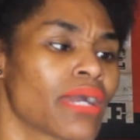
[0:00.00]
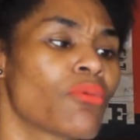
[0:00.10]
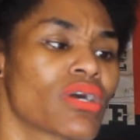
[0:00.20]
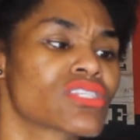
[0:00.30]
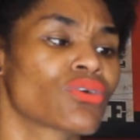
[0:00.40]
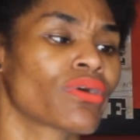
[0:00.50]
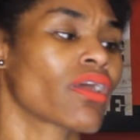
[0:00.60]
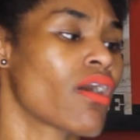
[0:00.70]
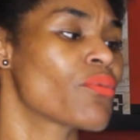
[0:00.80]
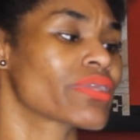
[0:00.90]
him what's going
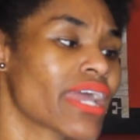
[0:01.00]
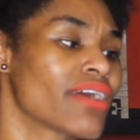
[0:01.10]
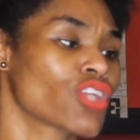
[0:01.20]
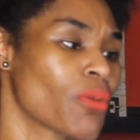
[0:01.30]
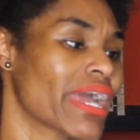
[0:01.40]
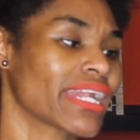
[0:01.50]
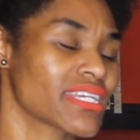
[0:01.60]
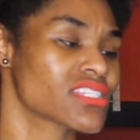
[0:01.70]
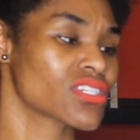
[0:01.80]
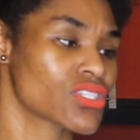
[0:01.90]
on without nobody
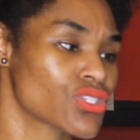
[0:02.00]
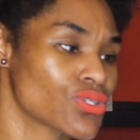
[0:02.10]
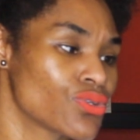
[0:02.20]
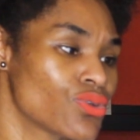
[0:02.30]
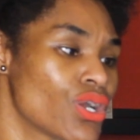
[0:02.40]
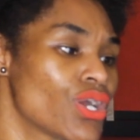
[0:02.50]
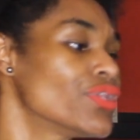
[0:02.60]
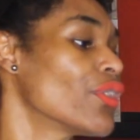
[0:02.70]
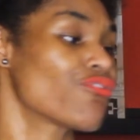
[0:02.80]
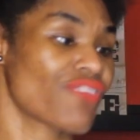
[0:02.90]
listening, to
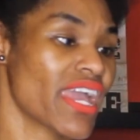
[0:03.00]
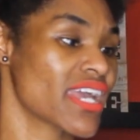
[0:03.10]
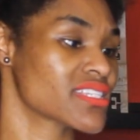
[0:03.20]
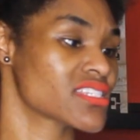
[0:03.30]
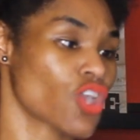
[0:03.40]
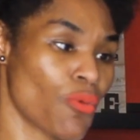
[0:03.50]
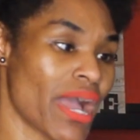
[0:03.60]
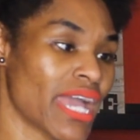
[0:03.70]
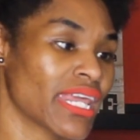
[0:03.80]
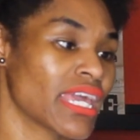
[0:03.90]
no feds,
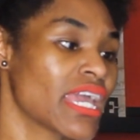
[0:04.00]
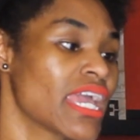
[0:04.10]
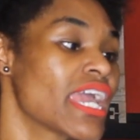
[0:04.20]
nobody,